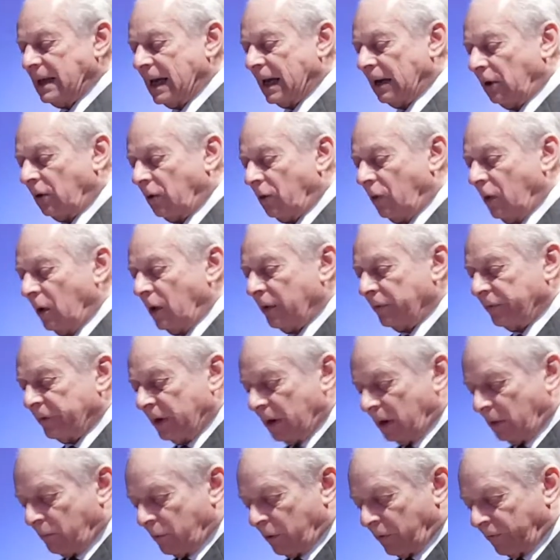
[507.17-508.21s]
yellow the
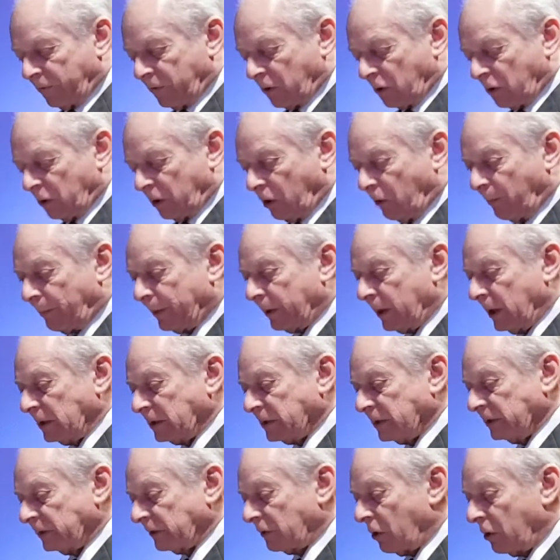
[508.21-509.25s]
number of coronary
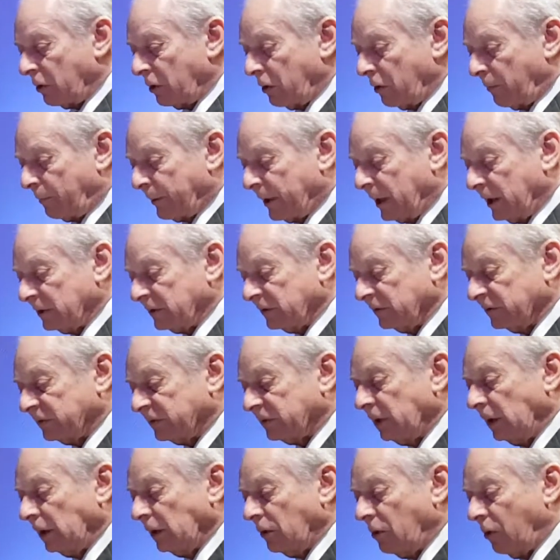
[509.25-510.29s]
operations. Coronary operations
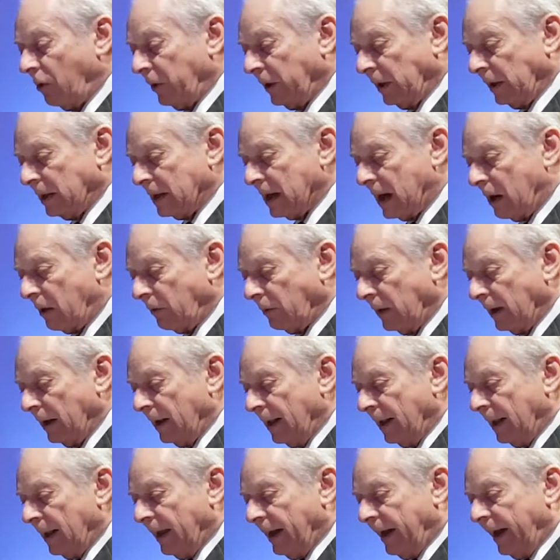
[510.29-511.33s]
still going down.
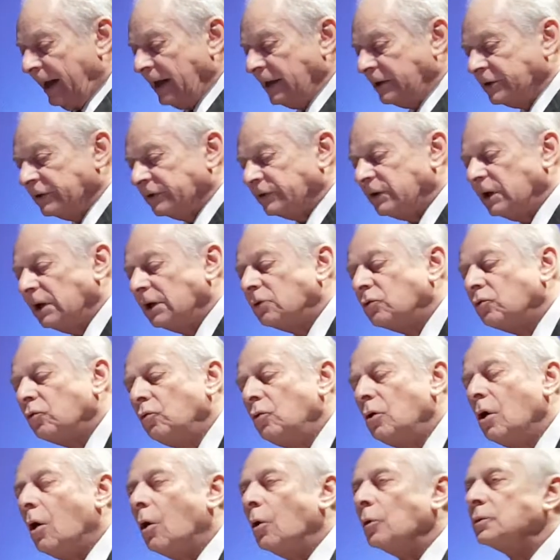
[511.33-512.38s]
Interesting to
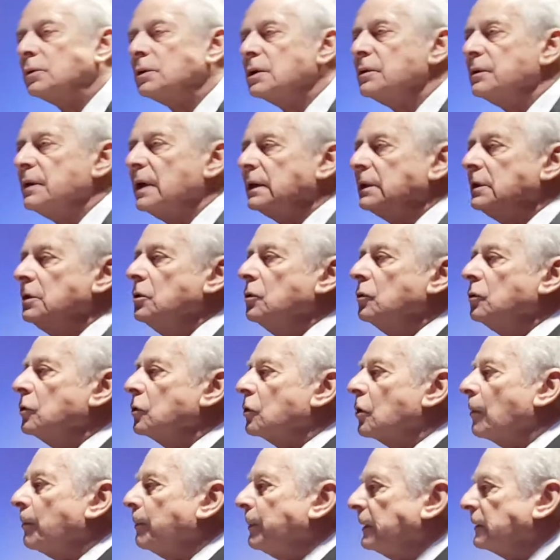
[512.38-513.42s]
note that New
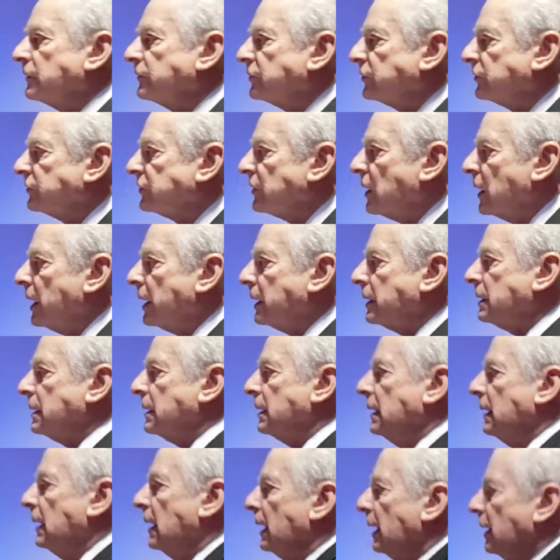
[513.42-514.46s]
European
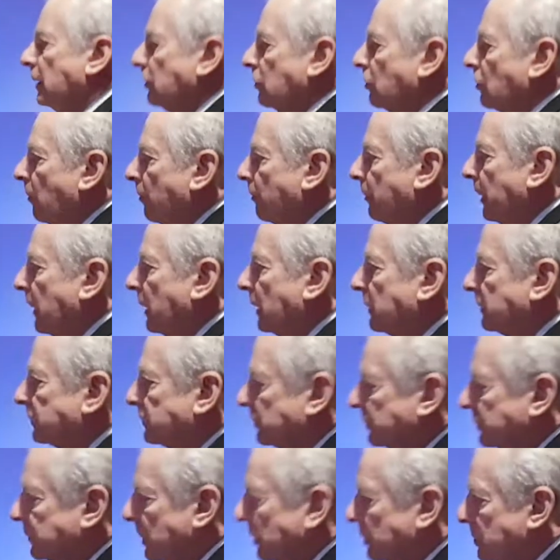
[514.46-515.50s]
Society, European
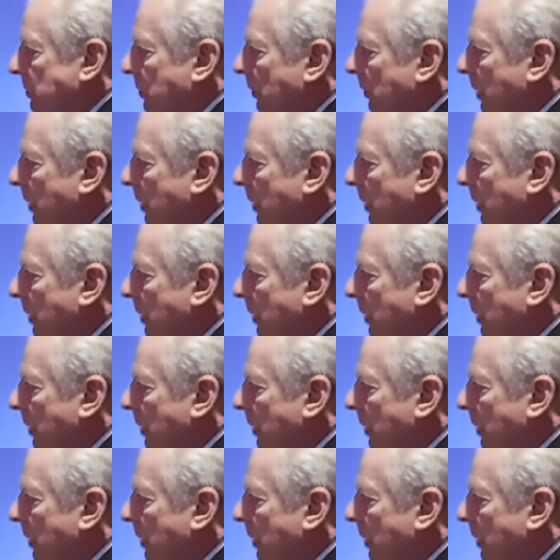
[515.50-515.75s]
Association of